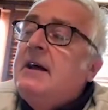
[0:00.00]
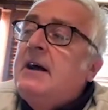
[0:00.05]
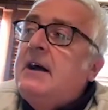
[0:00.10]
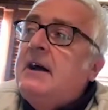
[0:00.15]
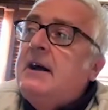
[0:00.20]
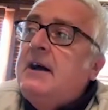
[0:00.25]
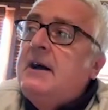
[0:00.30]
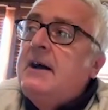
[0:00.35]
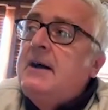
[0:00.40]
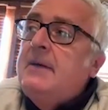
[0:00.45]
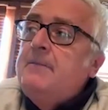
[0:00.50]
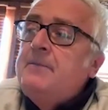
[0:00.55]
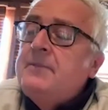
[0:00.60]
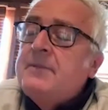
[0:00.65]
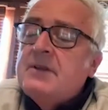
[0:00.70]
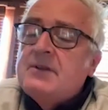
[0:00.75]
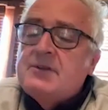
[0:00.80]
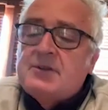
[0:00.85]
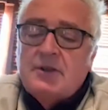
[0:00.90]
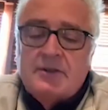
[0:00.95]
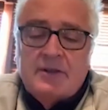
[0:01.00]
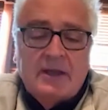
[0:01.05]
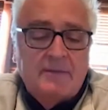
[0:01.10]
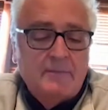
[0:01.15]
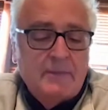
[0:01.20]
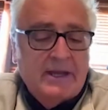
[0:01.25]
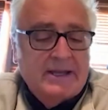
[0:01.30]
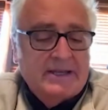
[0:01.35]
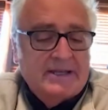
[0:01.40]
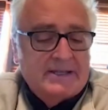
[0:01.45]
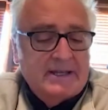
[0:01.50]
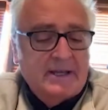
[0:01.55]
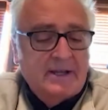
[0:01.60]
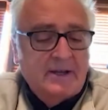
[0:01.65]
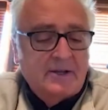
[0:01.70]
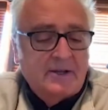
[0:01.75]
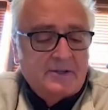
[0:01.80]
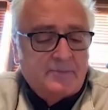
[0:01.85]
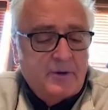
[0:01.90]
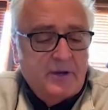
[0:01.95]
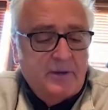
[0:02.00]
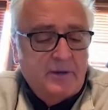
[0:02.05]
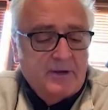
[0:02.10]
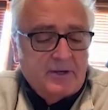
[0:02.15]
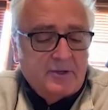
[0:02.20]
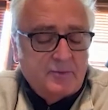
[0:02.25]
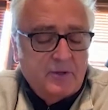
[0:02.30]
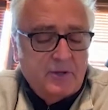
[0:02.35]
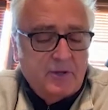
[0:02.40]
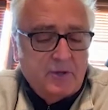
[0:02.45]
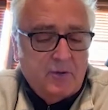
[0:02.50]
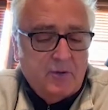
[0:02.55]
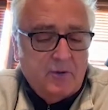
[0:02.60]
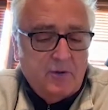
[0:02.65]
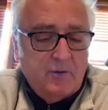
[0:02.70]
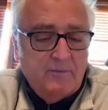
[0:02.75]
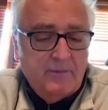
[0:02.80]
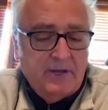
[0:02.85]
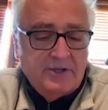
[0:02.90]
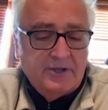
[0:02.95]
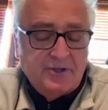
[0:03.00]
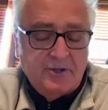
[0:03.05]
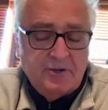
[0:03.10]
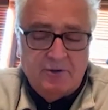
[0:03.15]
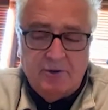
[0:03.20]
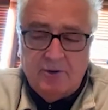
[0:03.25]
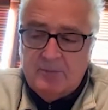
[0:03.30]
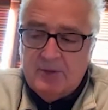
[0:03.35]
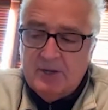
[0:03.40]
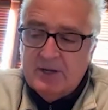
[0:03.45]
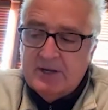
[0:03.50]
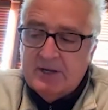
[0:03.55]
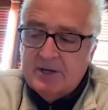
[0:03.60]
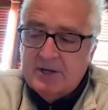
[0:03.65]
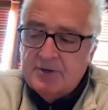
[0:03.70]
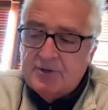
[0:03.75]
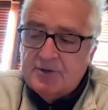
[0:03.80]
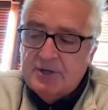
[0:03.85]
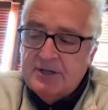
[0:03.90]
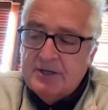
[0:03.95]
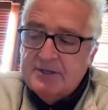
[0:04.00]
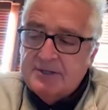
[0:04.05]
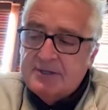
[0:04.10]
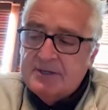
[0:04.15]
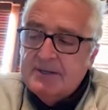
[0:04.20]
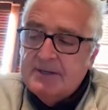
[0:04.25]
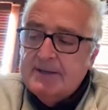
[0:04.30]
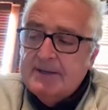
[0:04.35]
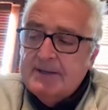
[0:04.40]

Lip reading: So they made deals pretty much with all major European countries.